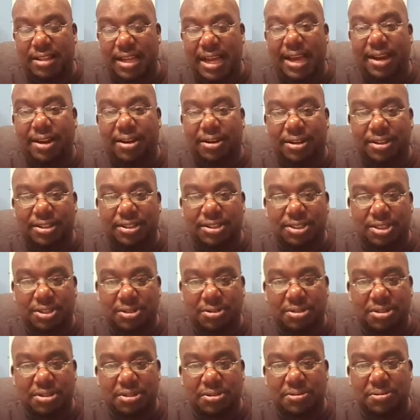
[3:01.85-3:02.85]
that ought to
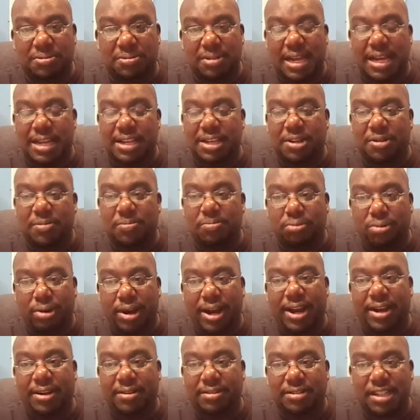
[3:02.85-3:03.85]
show you that your
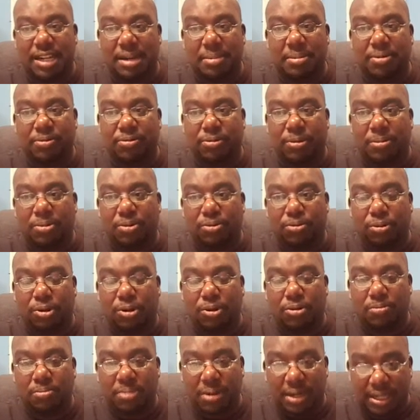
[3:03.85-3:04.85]
prayer is coming from a
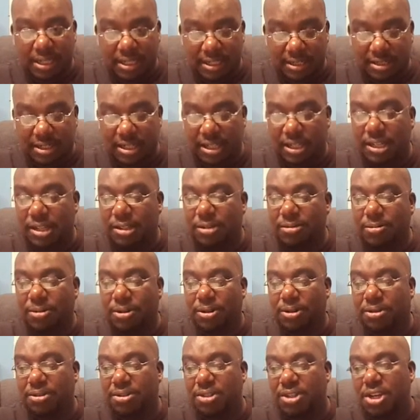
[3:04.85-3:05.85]
wrong place. In other
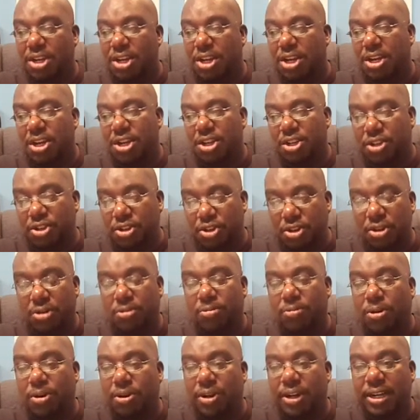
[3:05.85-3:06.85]
words, you're
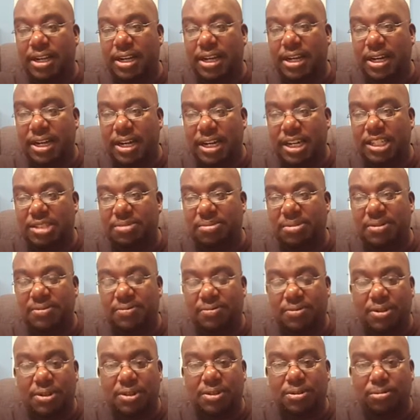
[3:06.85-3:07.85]
wanting a
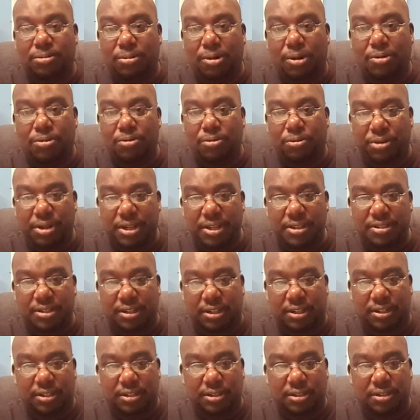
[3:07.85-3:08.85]
husband for the wrong
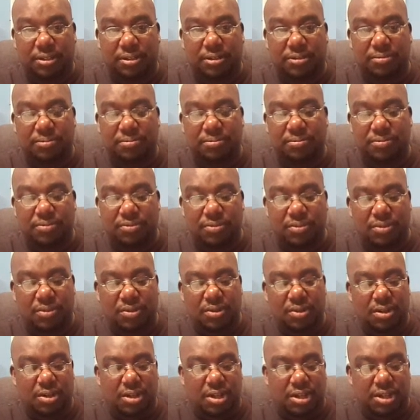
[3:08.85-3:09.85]
reason.
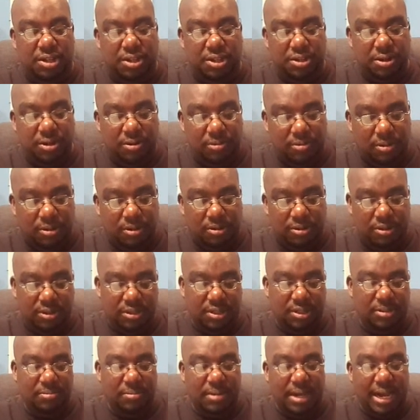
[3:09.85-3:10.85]
You're wanting
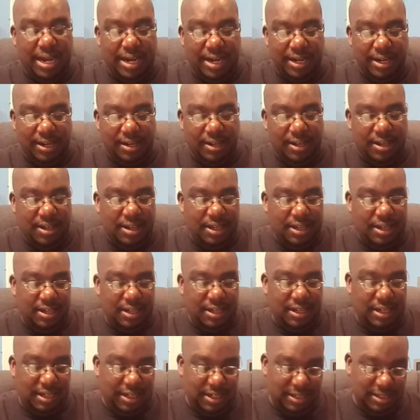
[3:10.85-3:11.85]
somebody,
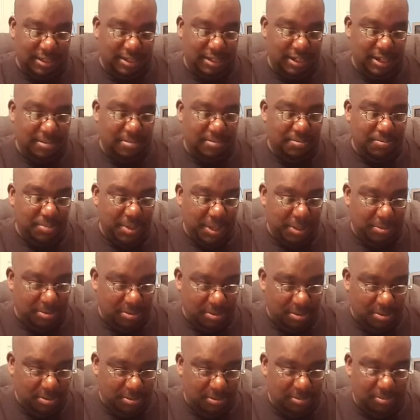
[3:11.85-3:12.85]
uh, some
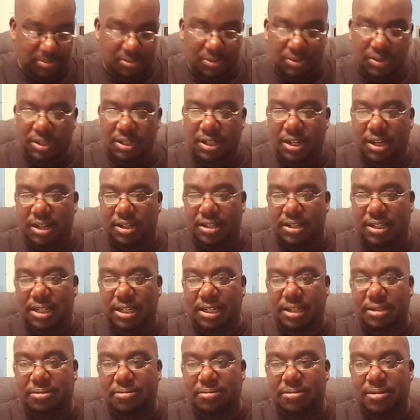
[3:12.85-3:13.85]
people are
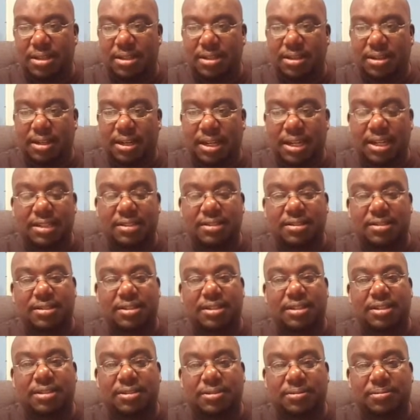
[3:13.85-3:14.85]
dealing with lust